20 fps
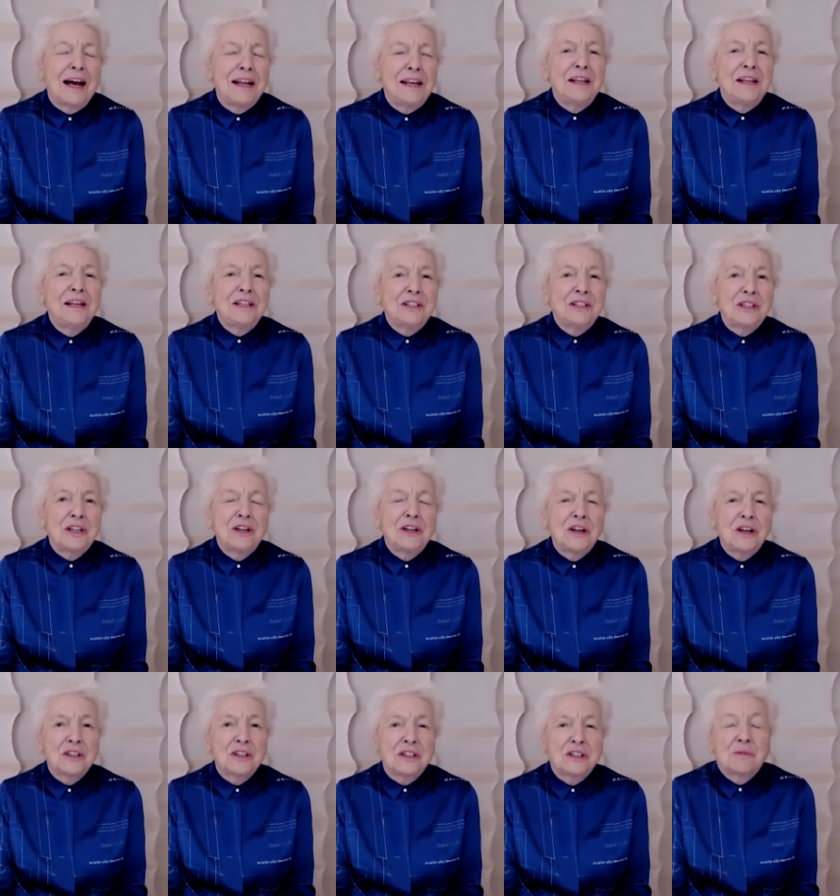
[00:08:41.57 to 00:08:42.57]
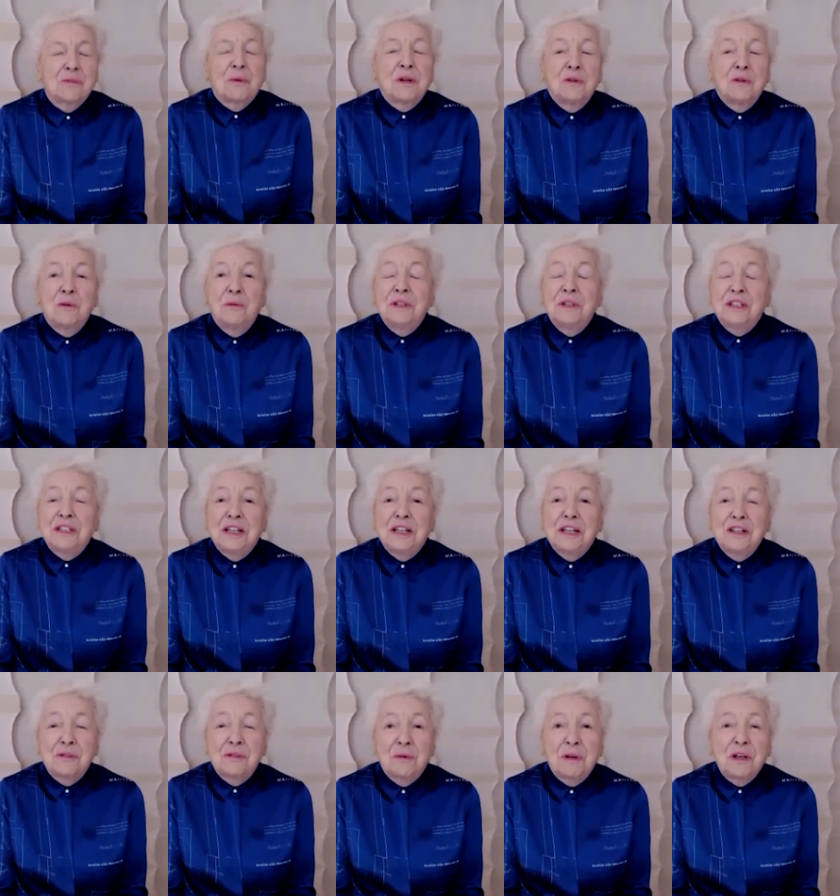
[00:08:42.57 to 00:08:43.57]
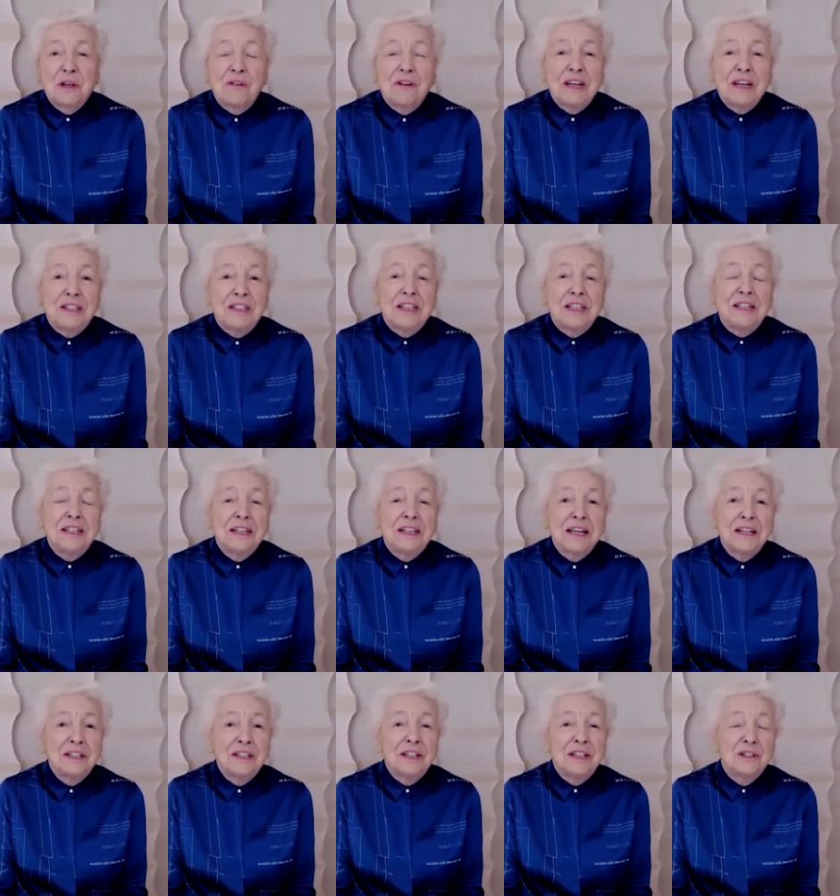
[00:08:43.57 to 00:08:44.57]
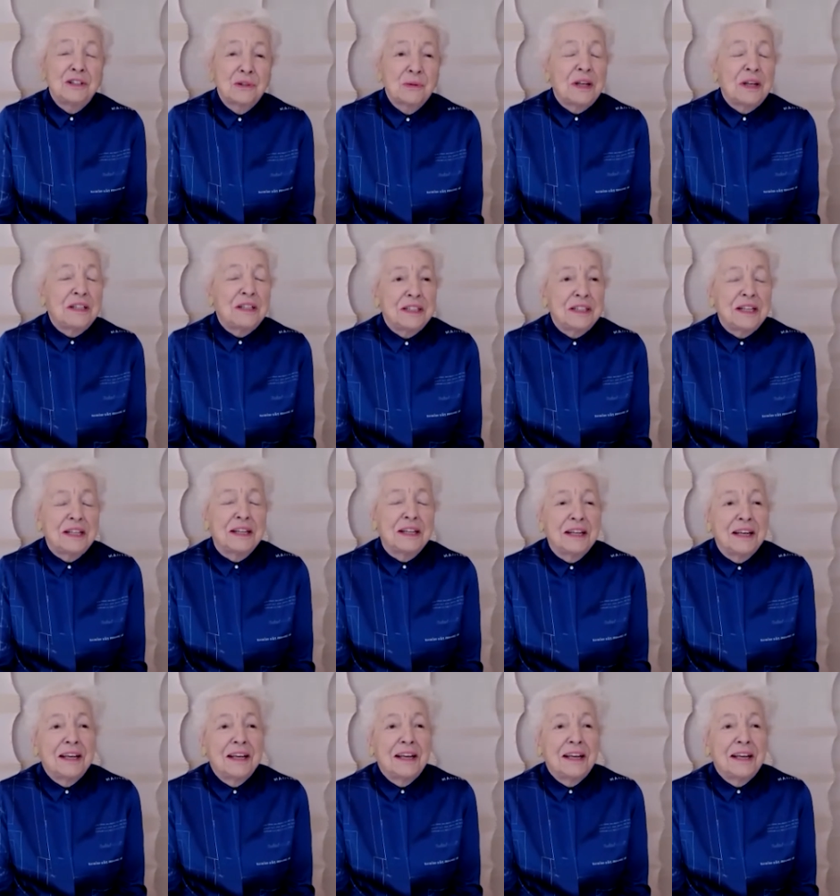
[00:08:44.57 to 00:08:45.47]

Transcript: I learned a lot, as one always does when you're 18, 19, 20.